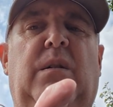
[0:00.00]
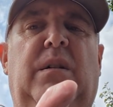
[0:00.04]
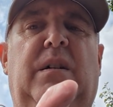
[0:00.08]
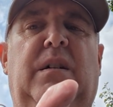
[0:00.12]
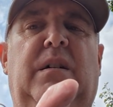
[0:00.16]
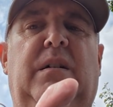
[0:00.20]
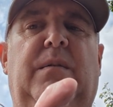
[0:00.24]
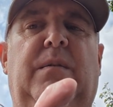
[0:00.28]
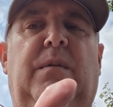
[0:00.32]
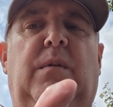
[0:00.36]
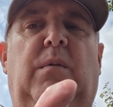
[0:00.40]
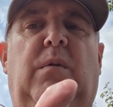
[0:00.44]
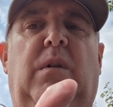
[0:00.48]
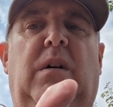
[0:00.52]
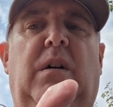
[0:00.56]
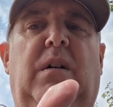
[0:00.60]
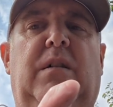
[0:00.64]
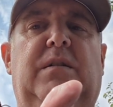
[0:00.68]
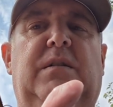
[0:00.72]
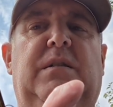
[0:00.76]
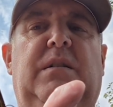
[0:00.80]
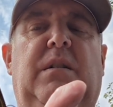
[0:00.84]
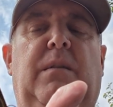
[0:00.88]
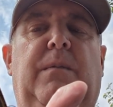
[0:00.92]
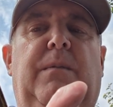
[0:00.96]
of the water
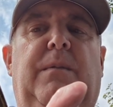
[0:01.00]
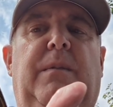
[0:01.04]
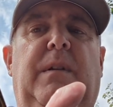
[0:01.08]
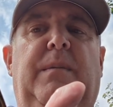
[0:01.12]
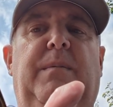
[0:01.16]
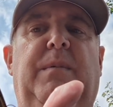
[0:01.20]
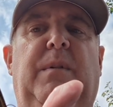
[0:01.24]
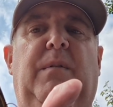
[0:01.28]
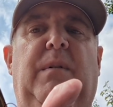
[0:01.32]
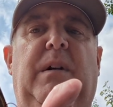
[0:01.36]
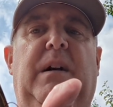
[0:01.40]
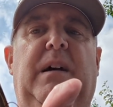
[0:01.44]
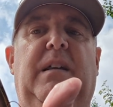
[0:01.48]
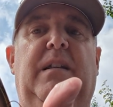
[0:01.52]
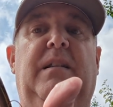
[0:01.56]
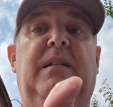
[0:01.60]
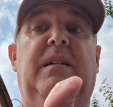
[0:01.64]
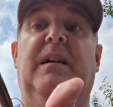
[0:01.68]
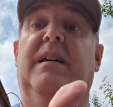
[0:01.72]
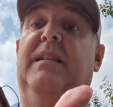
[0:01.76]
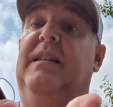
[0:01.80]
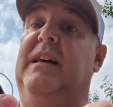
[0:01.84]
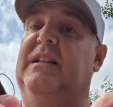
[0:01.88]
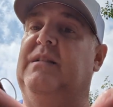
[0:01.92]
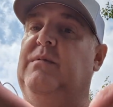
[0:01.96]
is going to flip it around.
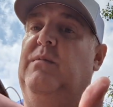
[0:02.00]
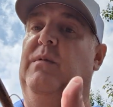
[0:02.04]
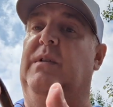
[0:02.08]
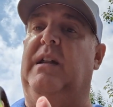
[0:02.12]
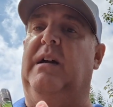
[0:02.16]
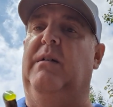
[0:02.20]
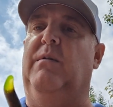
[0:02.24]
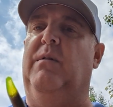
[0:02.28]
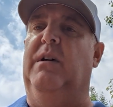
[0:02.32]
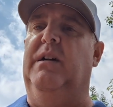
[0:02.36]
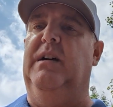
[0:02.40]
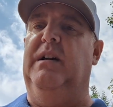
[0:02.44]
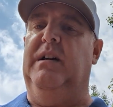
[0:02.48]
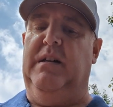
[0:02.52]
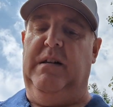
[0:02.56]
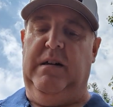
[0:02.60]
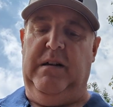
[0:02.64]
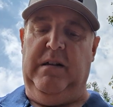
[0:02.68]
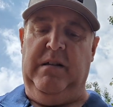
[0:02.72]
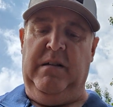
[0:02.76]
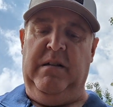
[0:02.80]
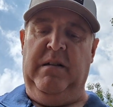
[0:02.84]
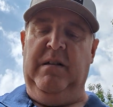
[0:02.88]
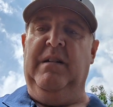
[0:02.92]
And that's when they were hitting it.